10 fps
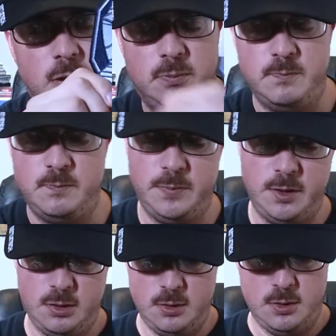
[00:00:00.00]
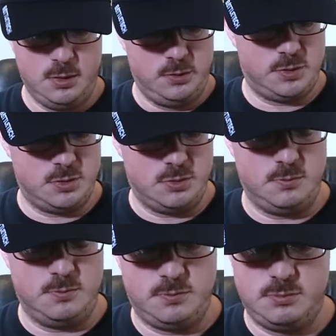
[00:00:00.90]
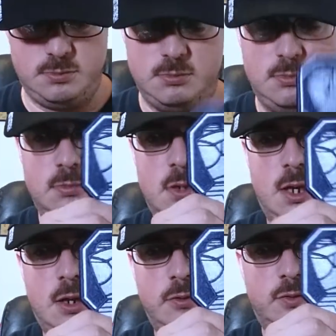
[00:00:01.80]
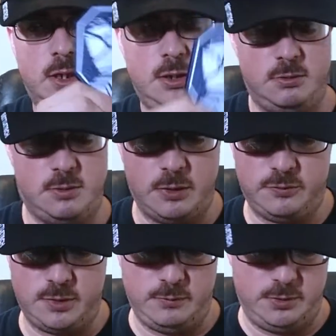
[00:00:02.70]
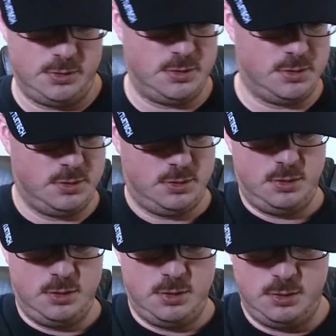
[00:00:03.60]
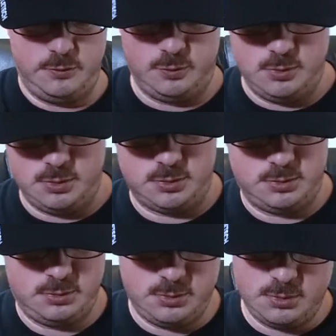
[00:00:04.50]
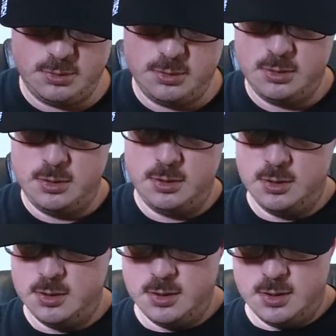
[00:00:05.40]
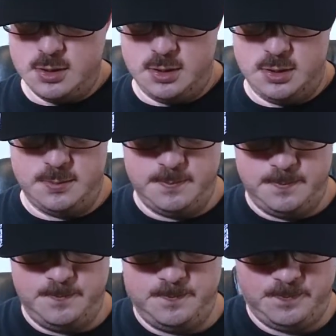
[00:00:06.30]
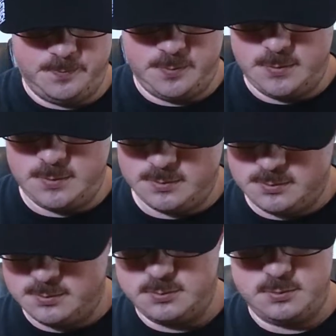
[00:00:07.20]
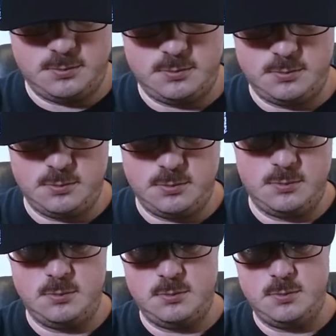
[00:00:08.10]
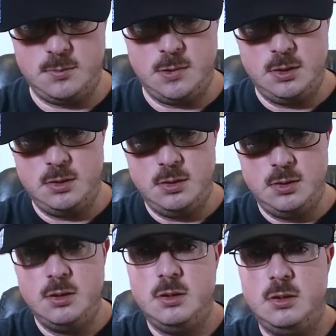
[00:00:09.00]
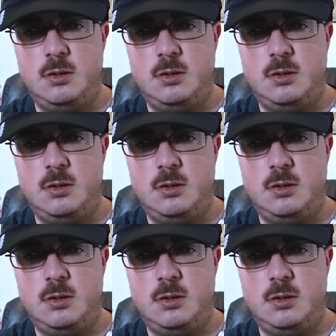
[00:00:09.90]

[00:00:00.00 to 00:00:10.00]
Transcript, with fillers: second runner-up, very close second, second runner-up. So, Hal Steiner, Hal Stadian, let's do it. Um,